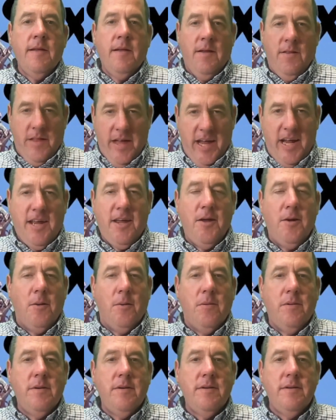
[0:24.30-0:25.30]
Thank
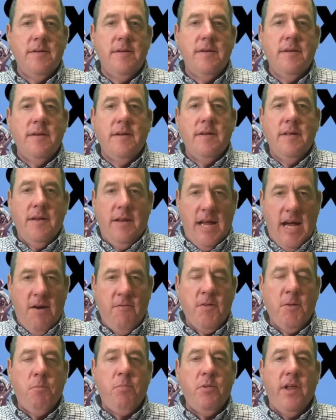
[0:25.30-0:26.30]
you. Now
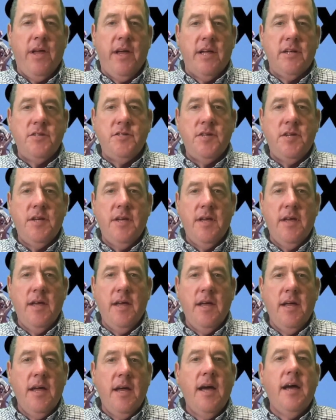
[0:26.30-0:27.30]
for the pledge.
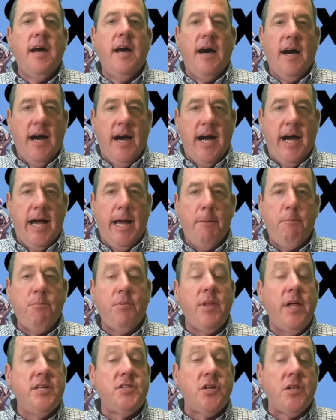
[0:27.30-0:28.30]
I
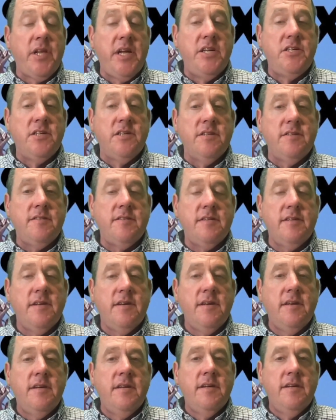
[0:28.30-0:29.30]
pledge allegiance
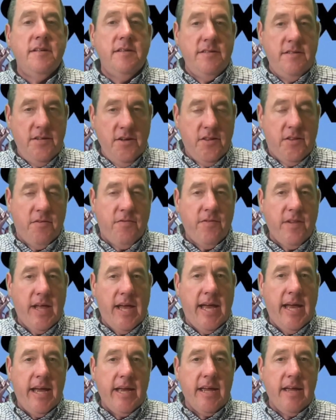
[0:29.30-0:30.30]
to the
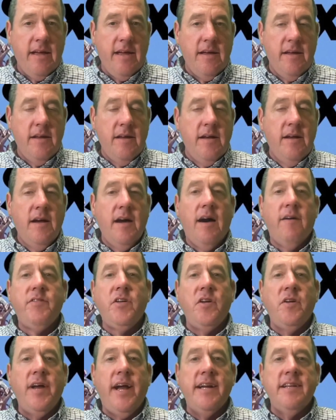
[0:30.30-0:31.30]
flag of the
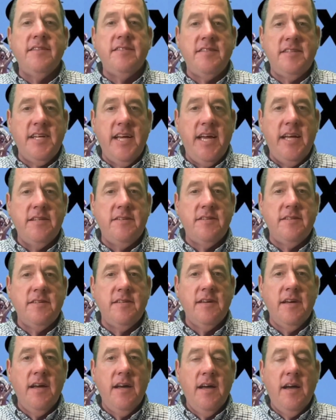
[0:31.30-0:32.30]
United States
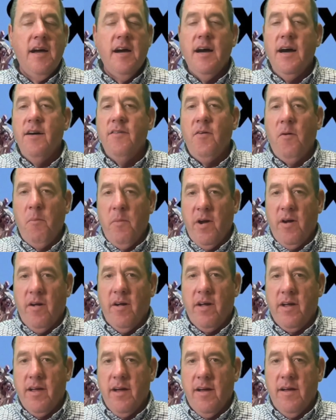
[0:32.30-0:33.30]
of
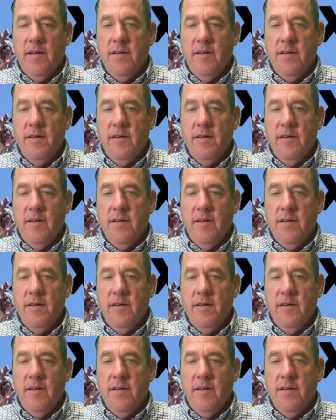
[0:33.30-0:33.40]
America